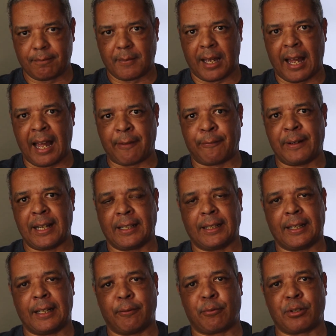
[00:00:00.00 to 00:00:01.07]
high
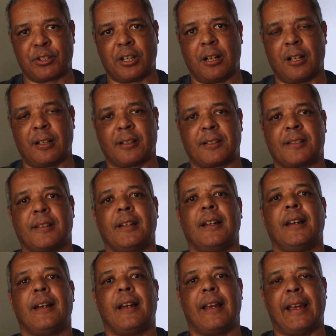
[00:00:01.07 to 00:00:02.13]
fidelity results,
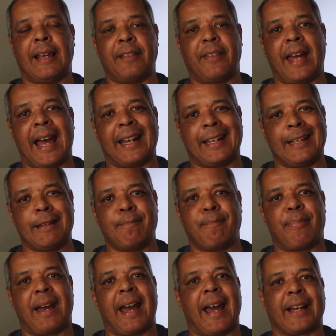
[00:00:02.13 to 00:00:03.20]
and that
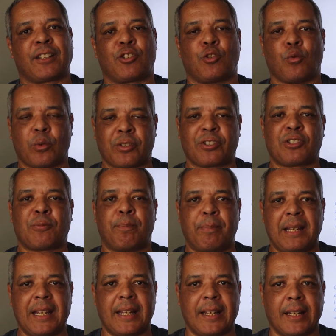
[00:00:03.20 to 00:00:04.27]
impacts your
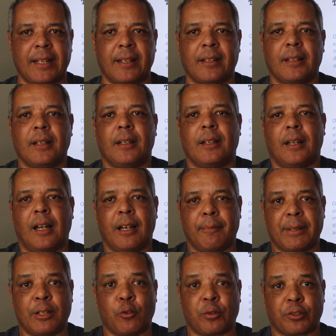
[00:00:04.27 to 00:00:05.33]
speed
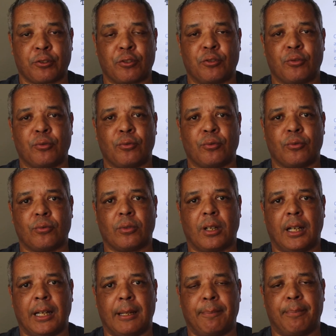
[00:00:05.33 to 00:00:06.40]
in order to
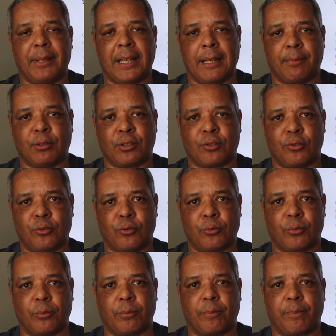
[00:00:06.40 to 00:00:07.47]
be able
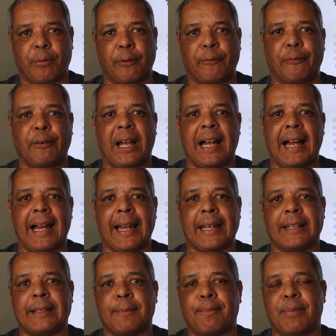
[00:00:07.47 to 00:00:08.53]
to
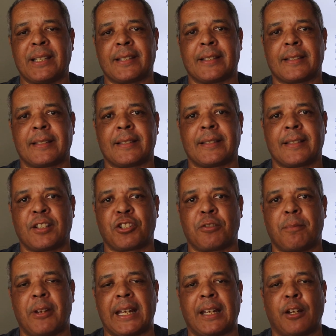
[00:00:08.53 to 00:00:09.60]
provide the business
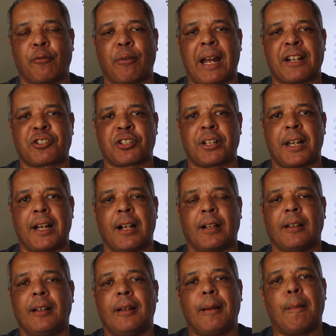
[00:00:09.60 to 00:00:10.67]
decision-making
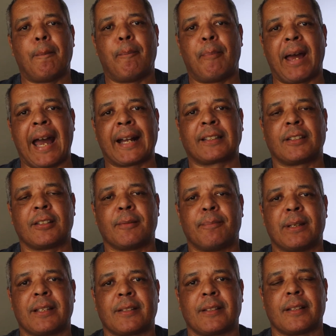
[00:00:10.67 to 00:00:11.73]
rationale back to the
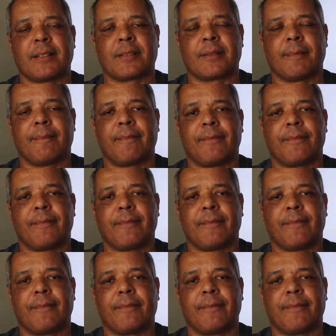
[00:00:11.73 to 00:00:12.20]
business.